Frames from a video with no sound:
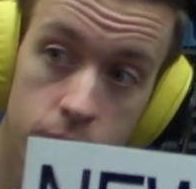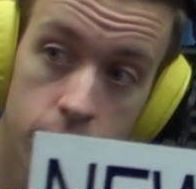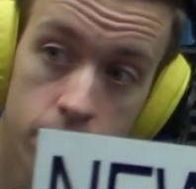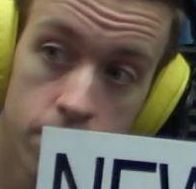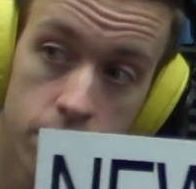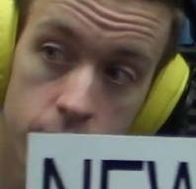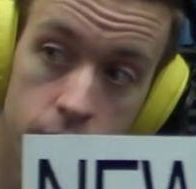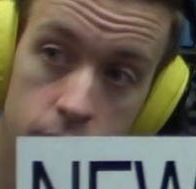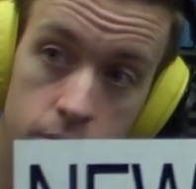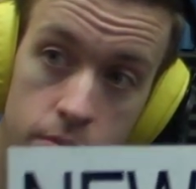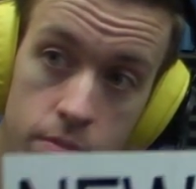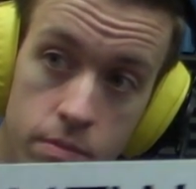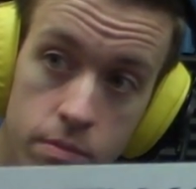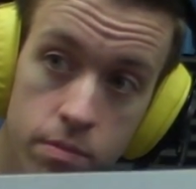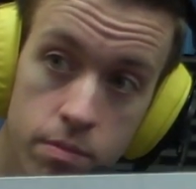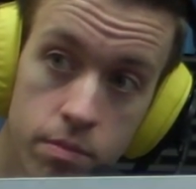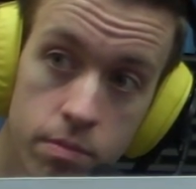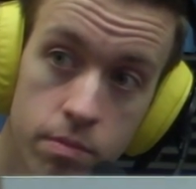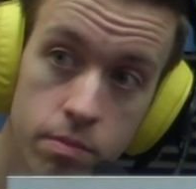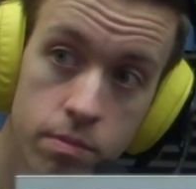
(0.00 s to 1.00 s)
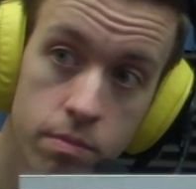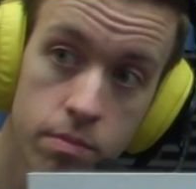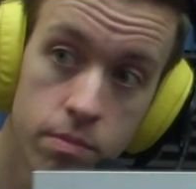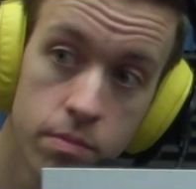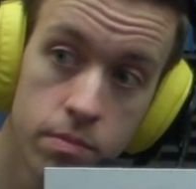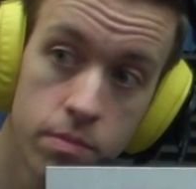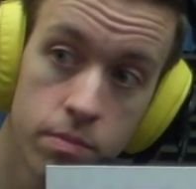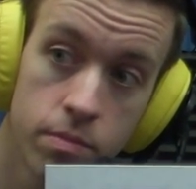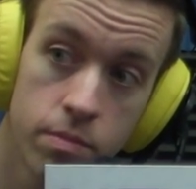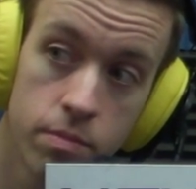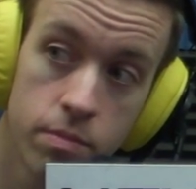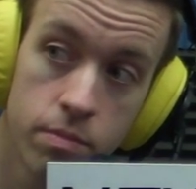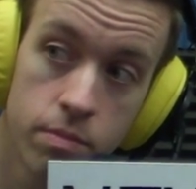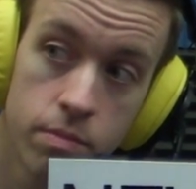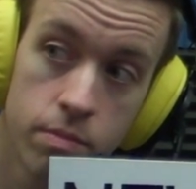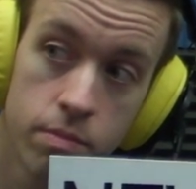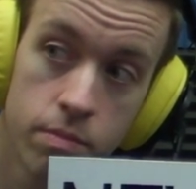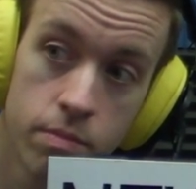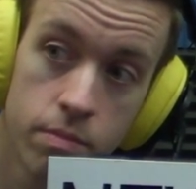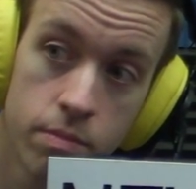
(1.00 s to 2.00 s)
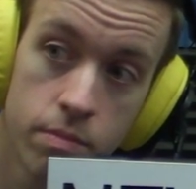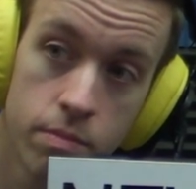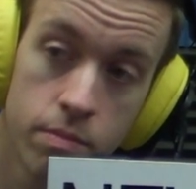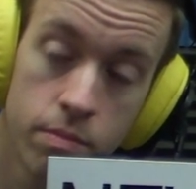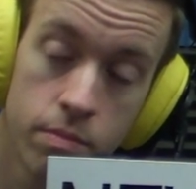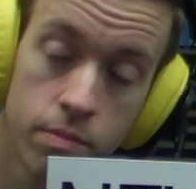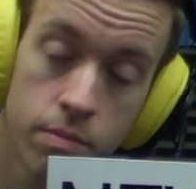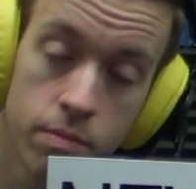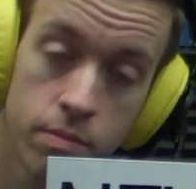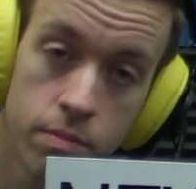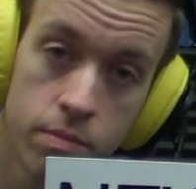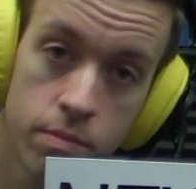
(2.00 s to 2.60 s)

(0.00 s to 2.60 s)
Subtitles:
No words are spoken by the person on screen.